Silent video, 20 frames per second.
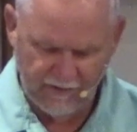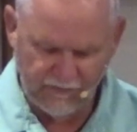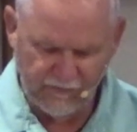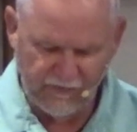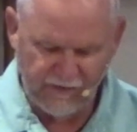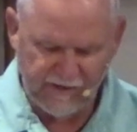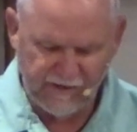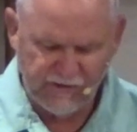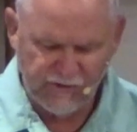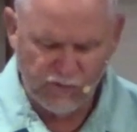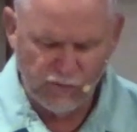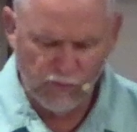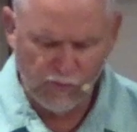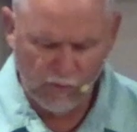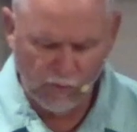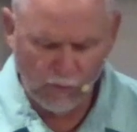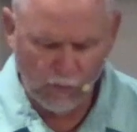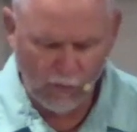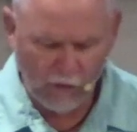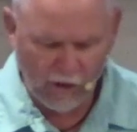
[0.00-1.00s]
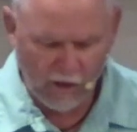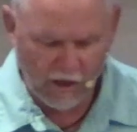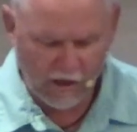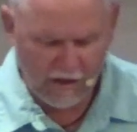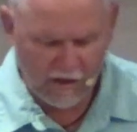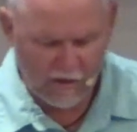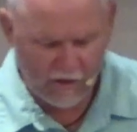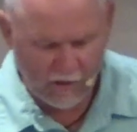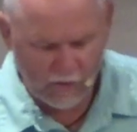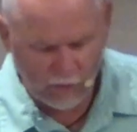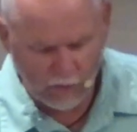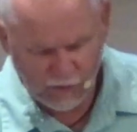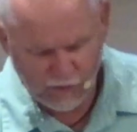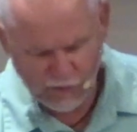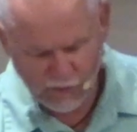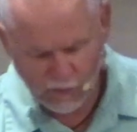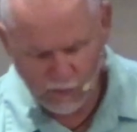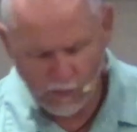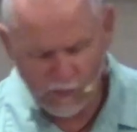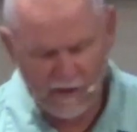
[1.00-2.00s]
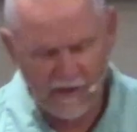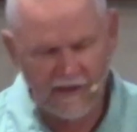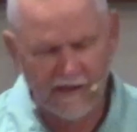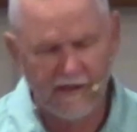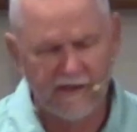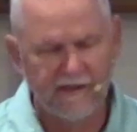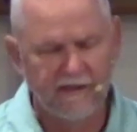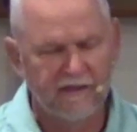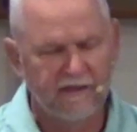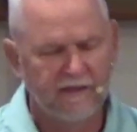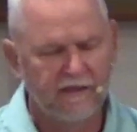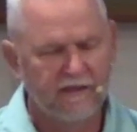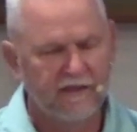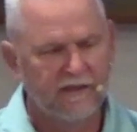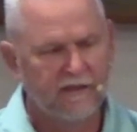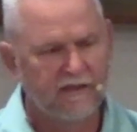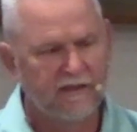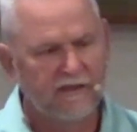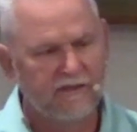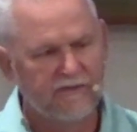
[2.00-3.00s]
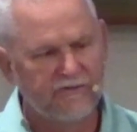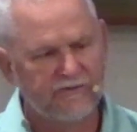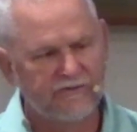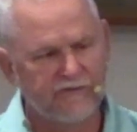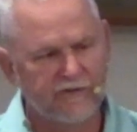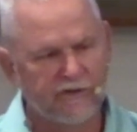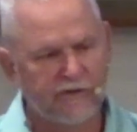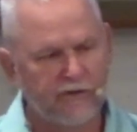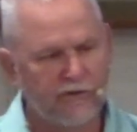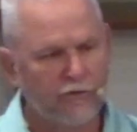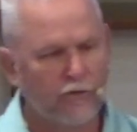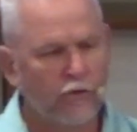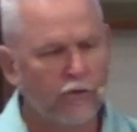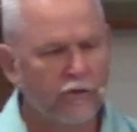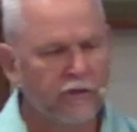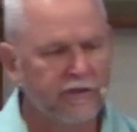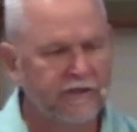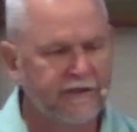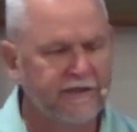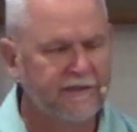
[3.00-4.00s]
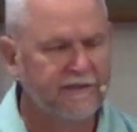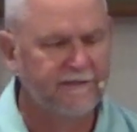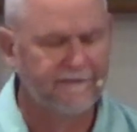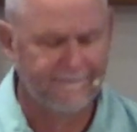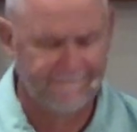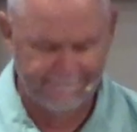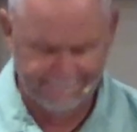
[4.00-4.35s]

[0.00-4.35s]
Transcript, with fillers: Then you will walk on your way securely,